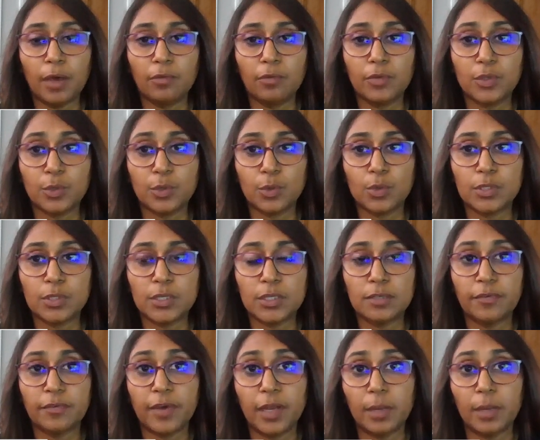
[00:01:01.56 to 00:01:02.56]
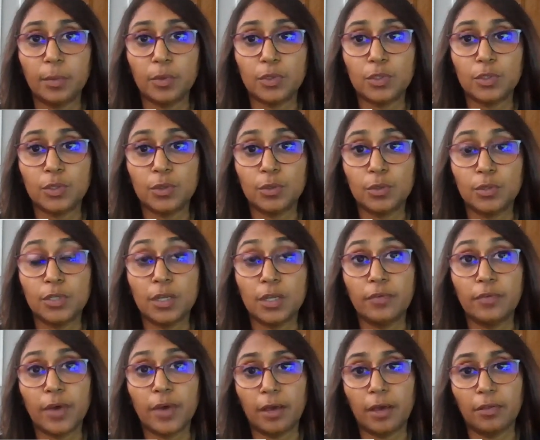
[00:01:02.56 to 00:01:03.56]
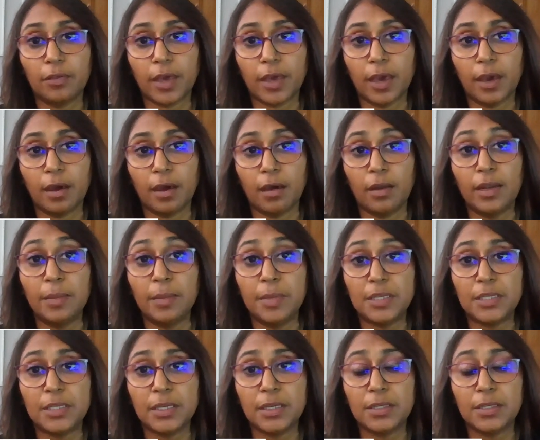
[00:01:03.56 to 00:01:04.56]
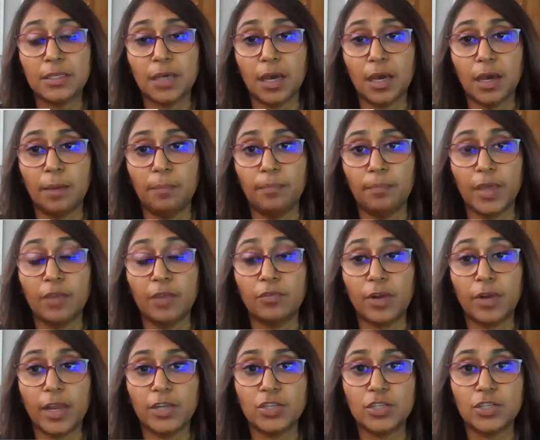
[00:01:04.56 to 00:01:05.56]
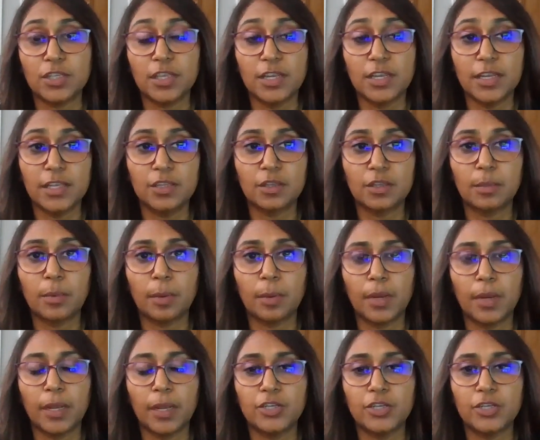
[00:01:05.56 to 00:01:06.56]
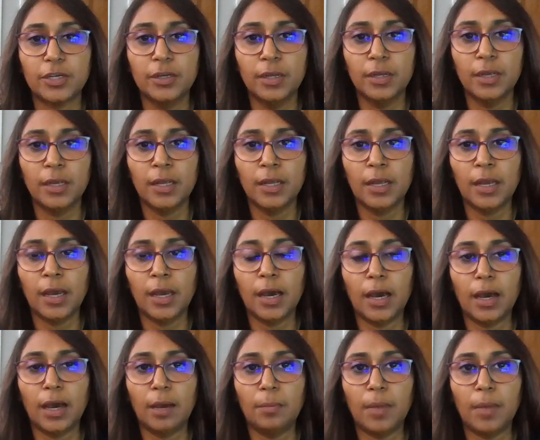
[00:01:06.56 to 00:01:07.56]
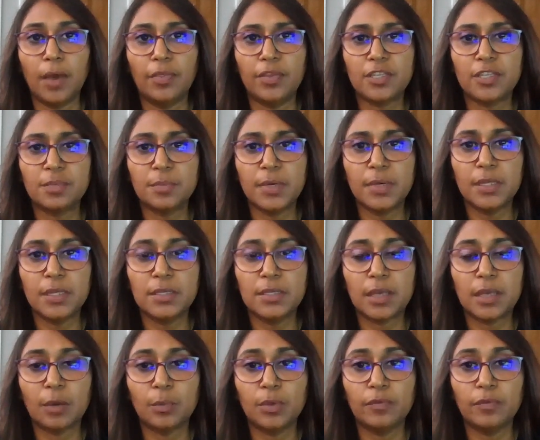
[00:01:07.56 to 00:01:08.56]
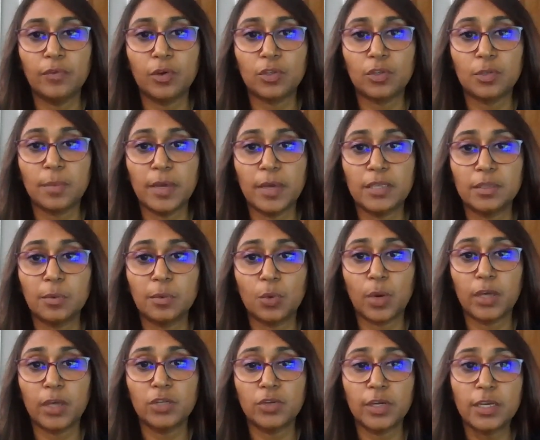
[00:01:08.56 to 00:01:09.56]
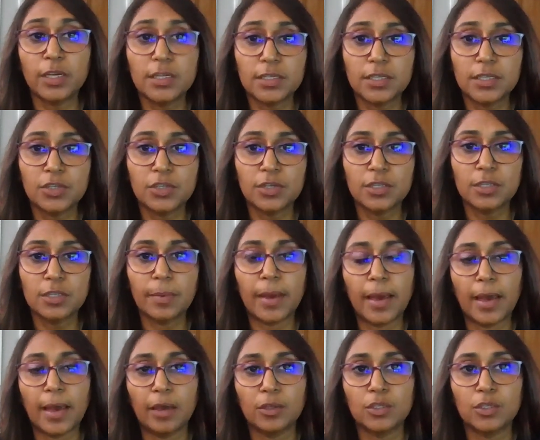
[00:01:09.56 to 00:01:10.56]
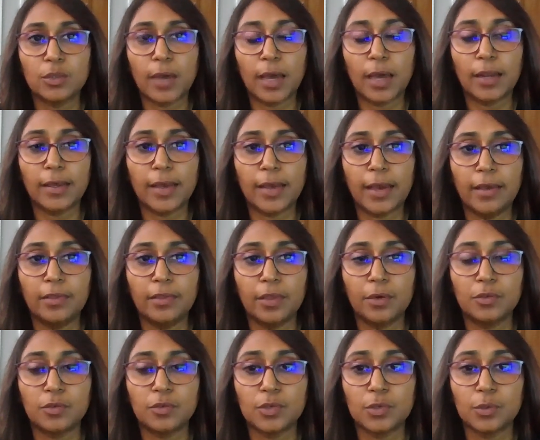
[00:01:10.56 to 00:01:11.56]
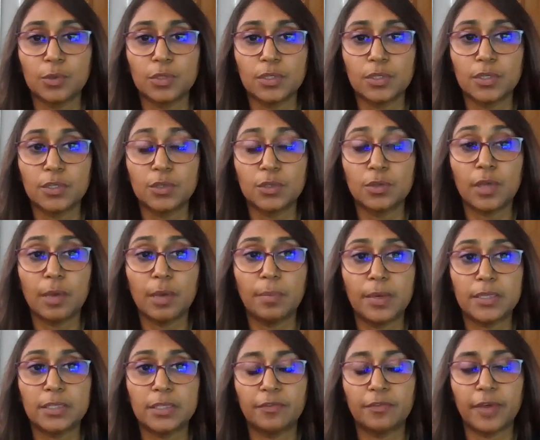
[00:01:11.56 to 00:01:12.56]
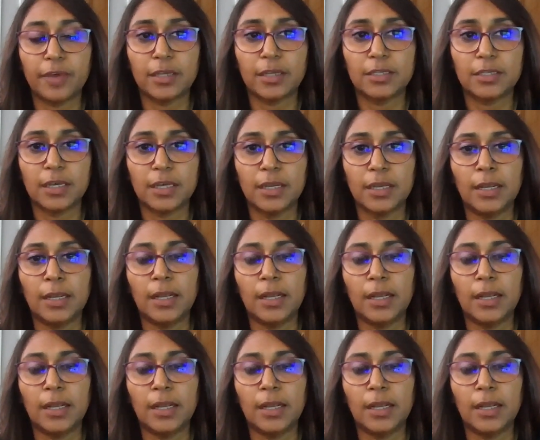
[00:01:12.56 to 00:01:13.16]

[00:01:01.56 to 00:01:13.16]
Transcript: that resources available to deliver healthcare are limited in relation to the needs of the population. And this means that we've got to make some quite tricky decisions about how to allocate those resources to their best effect.